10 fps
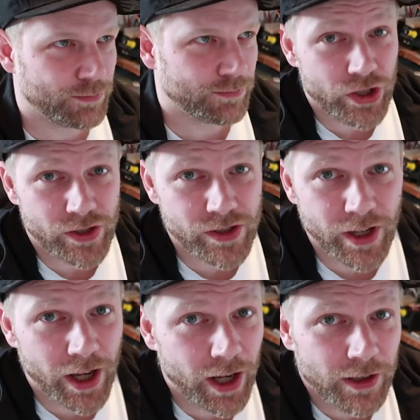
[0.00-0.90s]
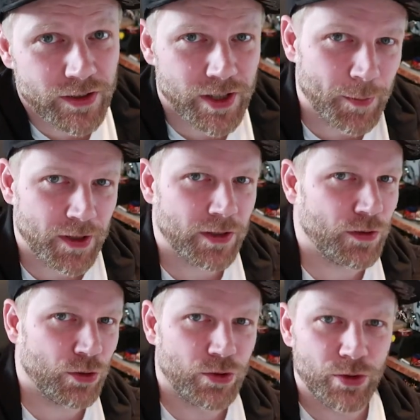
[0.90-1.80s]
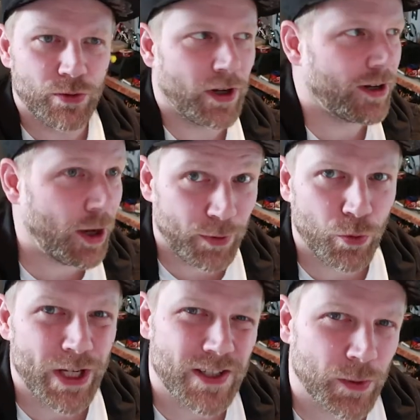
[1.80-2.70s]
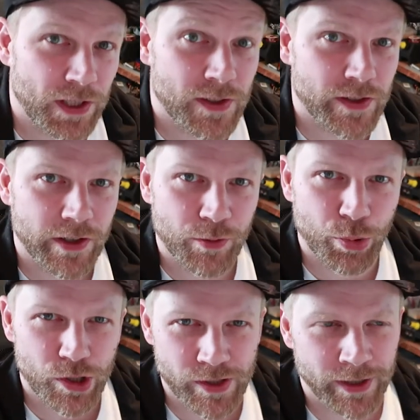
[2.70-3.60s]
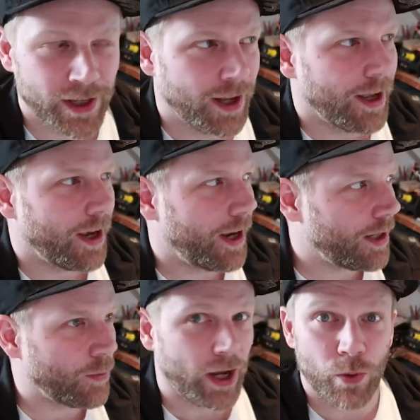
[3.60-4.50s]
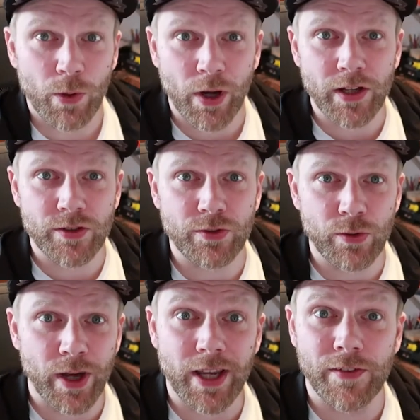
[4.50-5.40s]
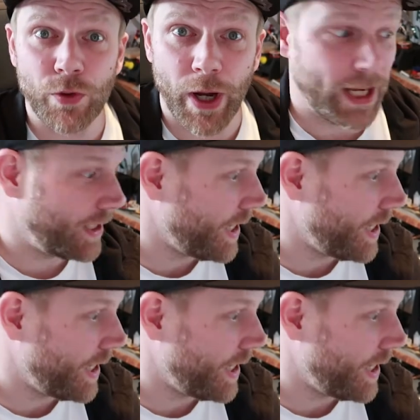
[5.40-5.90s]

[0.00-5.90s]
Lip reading: just skip the interview to a couple of weeks when he's here in person. Anyway, we wanted to do a giveaway.